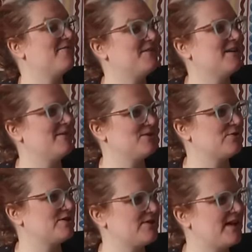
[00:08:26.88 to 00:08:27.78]
I really
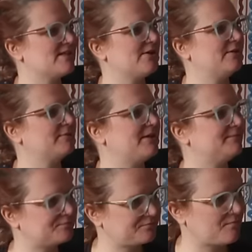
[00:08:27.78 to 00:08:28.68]
enjoy doing that. So I'm
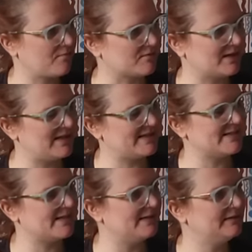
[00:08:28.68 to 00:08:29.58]
gonna listen
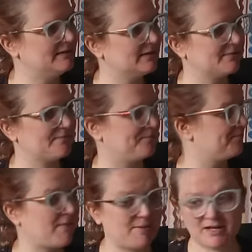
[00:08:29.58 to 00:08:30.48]
to
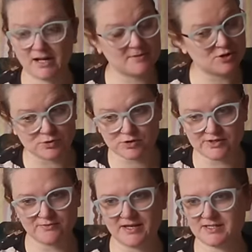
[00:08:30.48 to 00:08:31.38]
maybe a couple of short
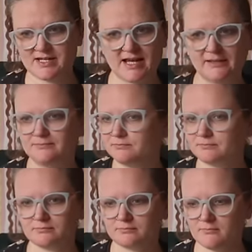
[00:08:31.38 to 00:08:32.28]
stories from that today
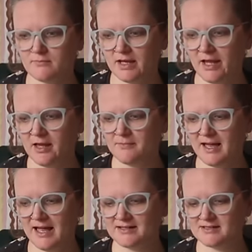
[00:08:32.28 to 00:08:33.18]
um,
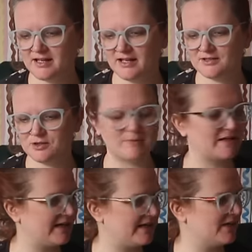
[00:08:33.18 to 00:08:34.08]
and uh, do a
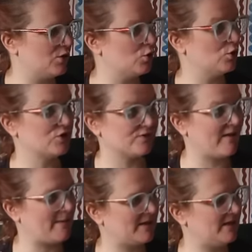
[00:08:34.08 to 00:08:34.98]
bit cleaning or do some
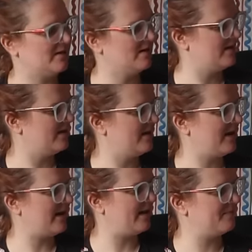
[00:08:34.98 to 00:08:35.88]
wrapping
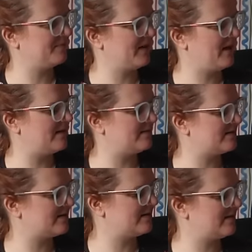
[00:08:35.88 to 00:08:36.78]
um,
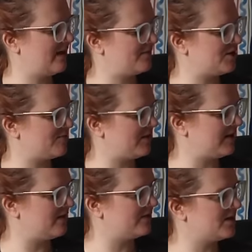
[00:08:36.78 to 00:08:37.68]
and have a
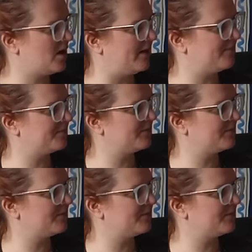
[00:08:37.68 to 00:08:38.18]
generally lovely time.